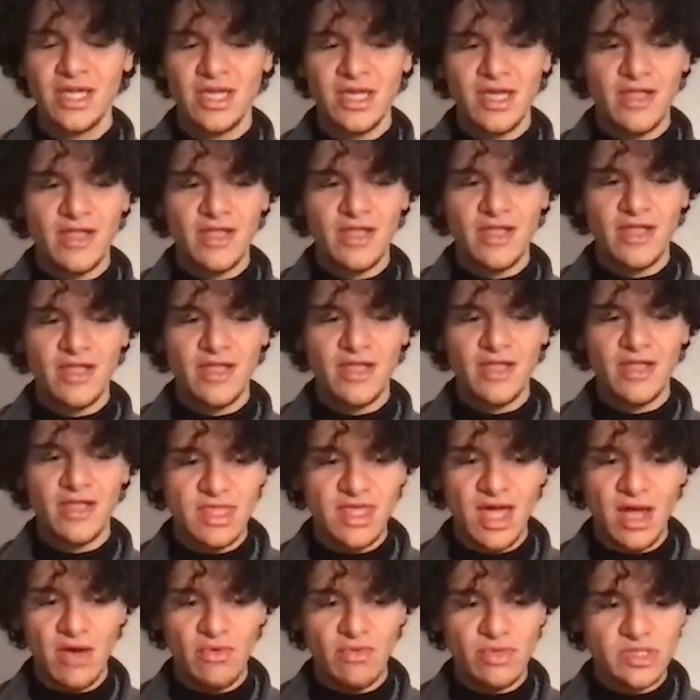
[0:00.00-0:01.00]
And for me,
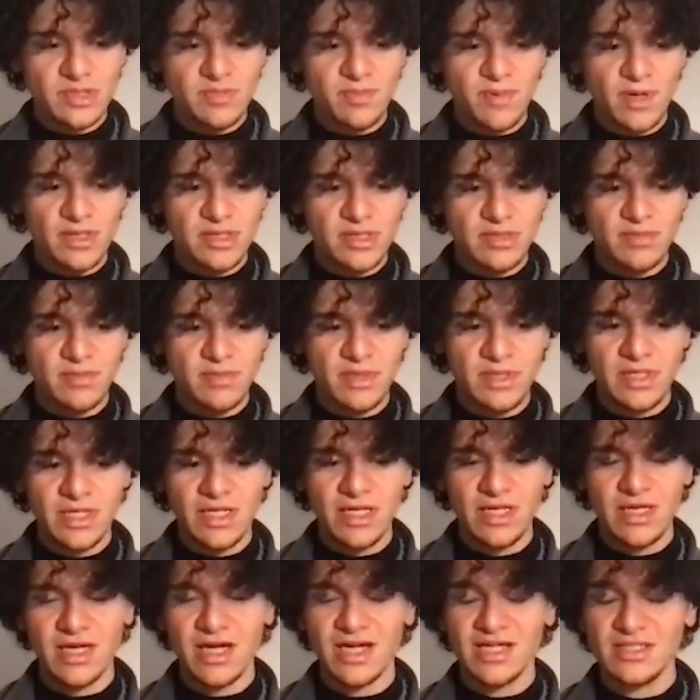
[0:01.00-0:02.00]
that
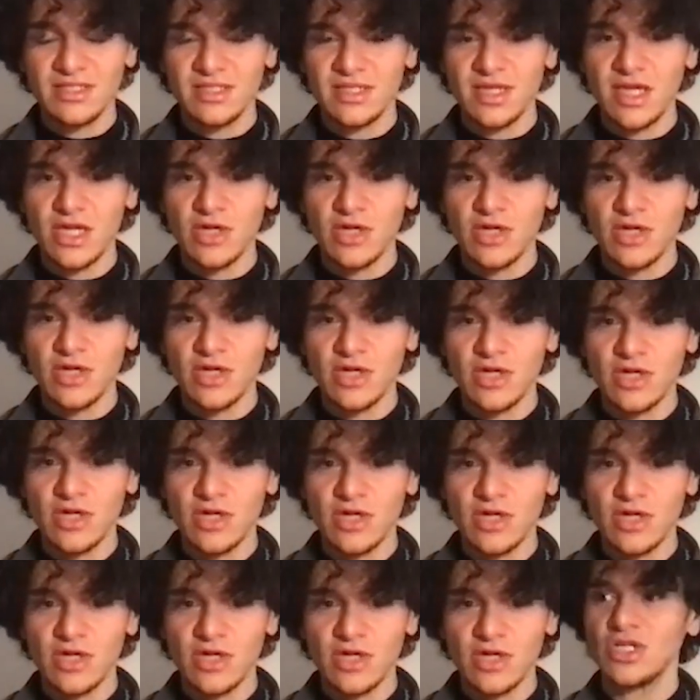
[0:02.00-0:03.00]
responsibility I take with
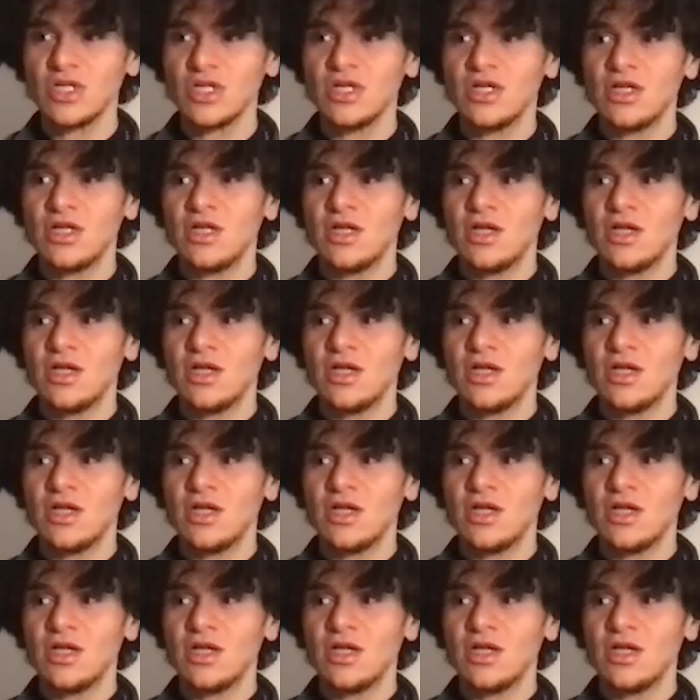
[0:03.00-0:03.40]
such